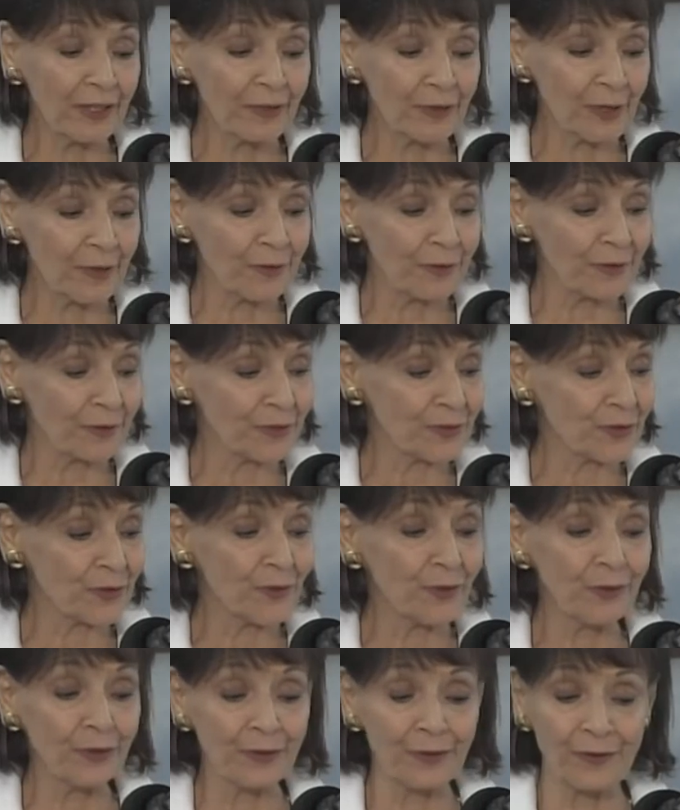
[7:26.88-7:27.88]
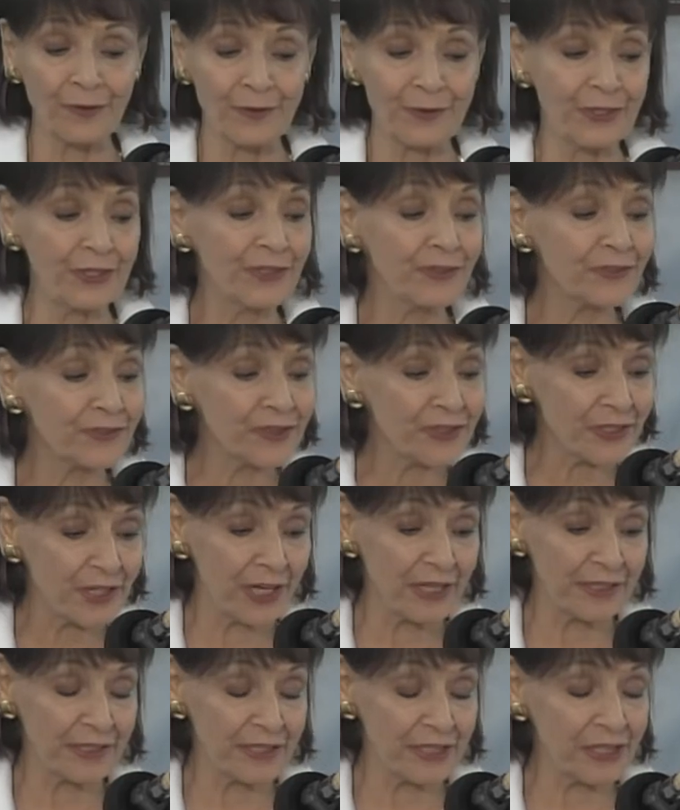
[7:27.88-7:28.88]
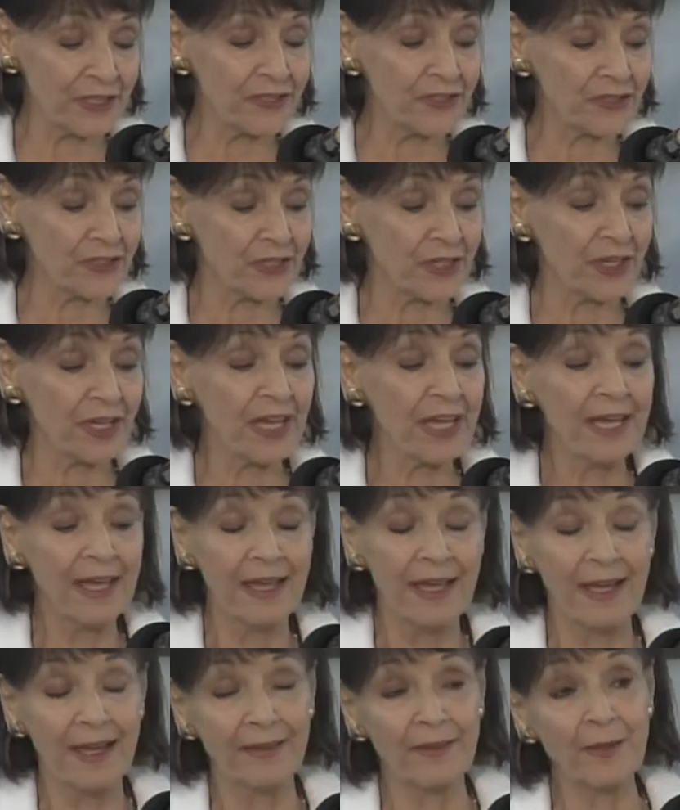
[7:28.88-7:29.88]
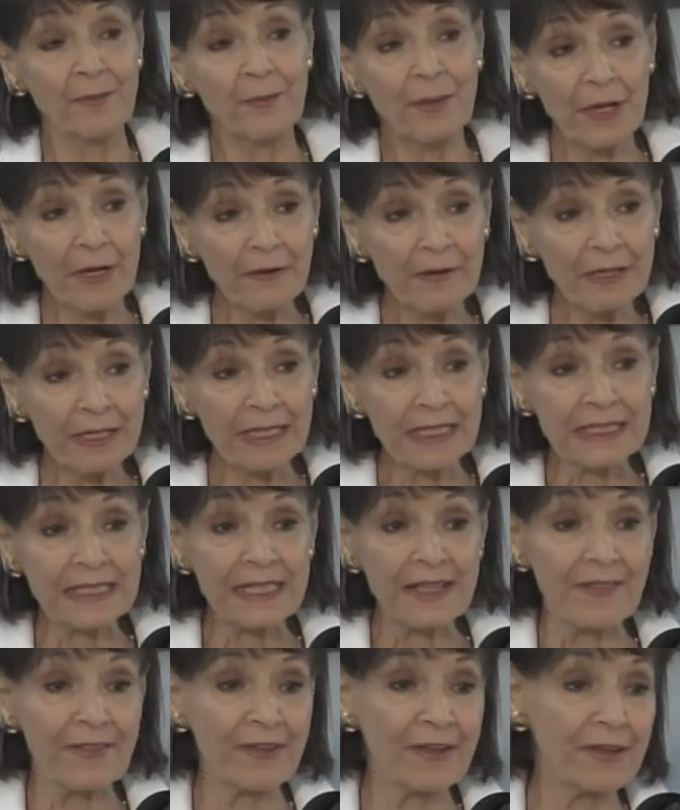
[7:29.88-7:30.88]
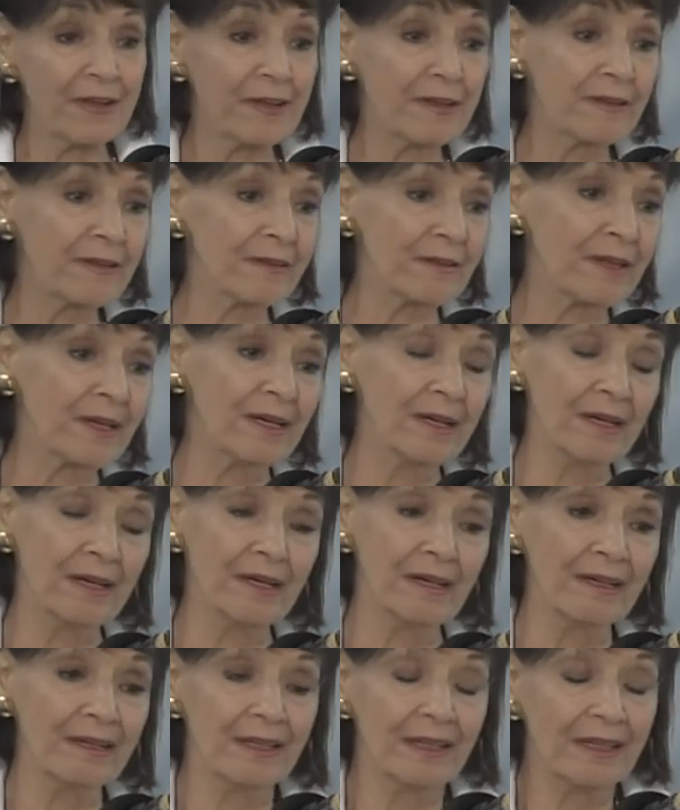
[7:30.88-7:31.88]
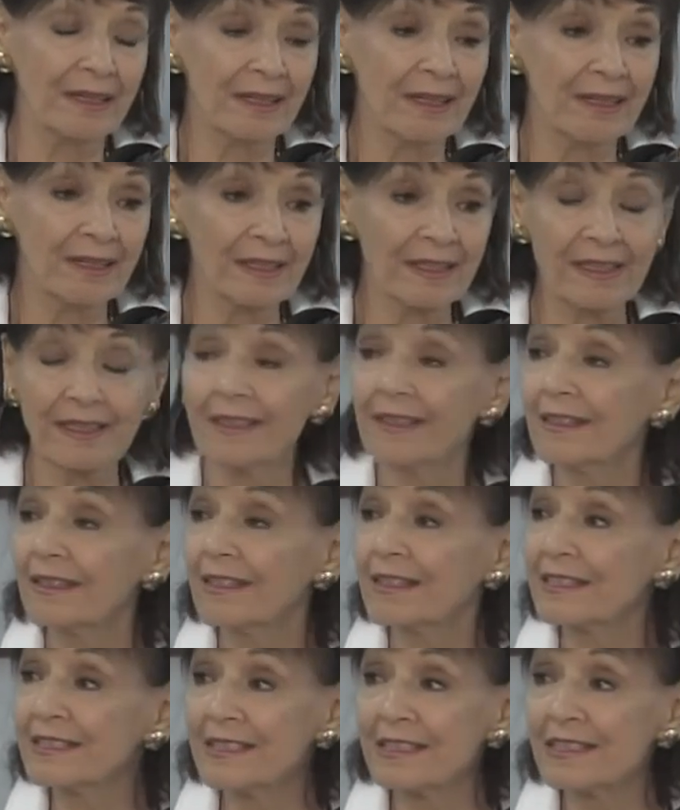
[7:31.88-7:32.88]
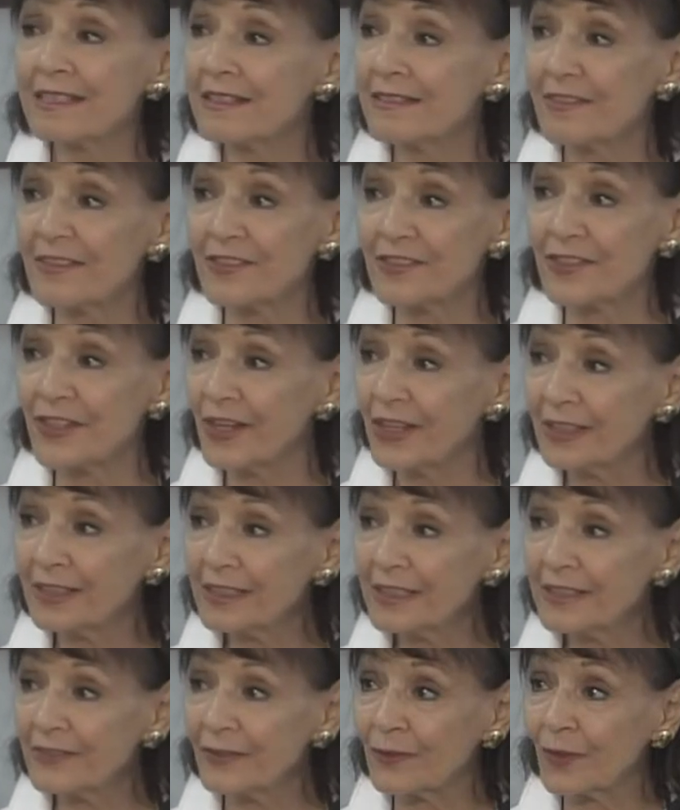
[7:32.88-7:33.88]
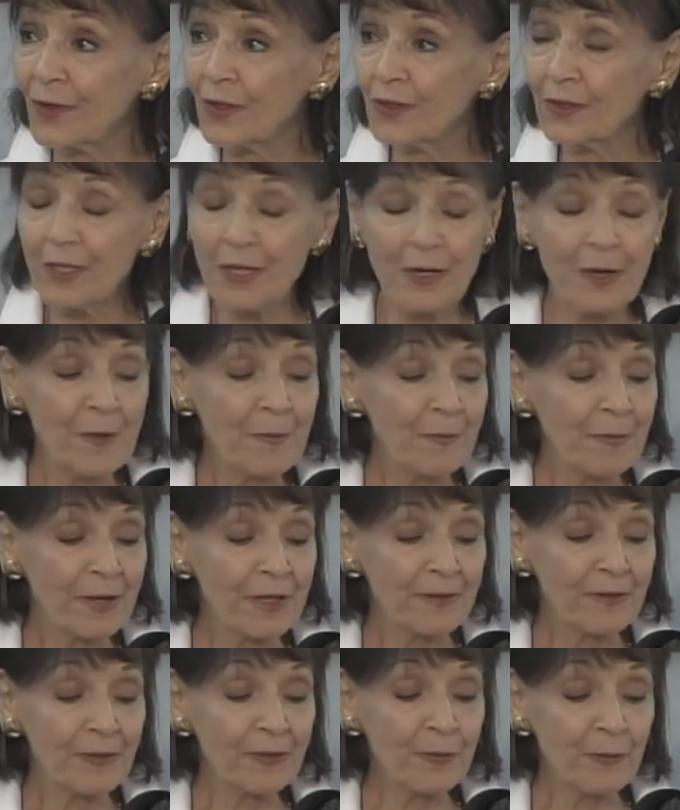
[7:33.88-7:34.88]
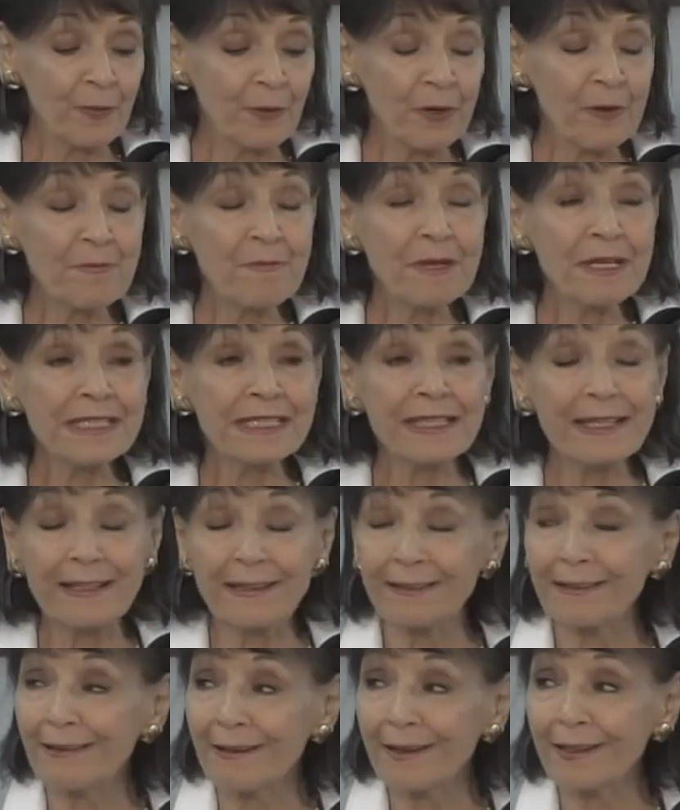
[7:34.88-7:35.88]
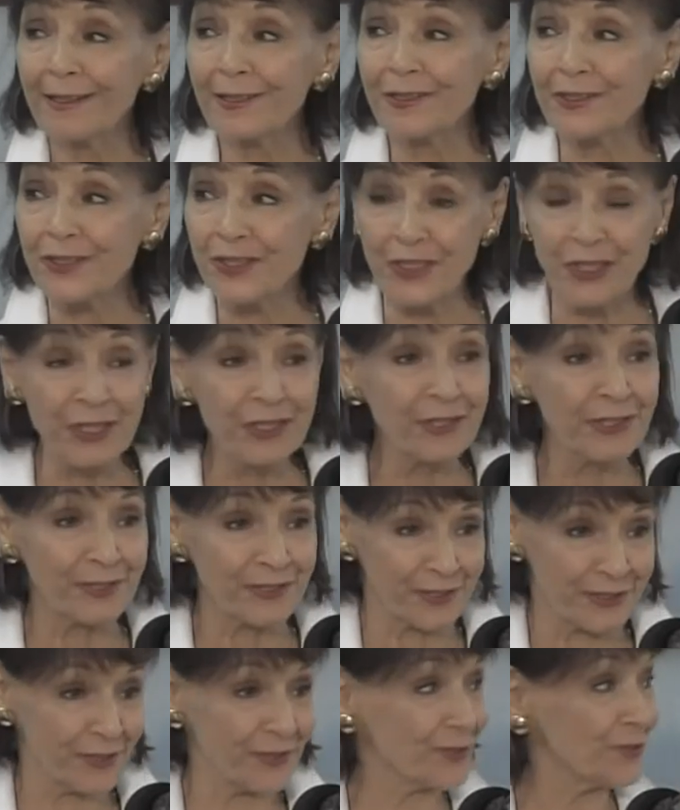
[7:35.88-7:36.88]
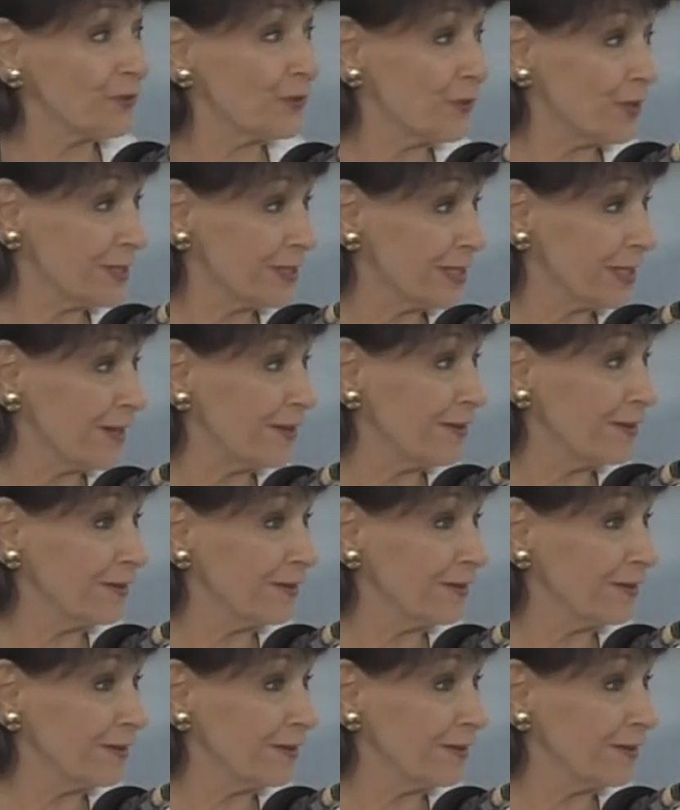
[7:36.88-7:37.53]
going to school and the teacher's not teaching and the parent isn't there, this isn't the child's fault. But we're missing a lot of geniuses also.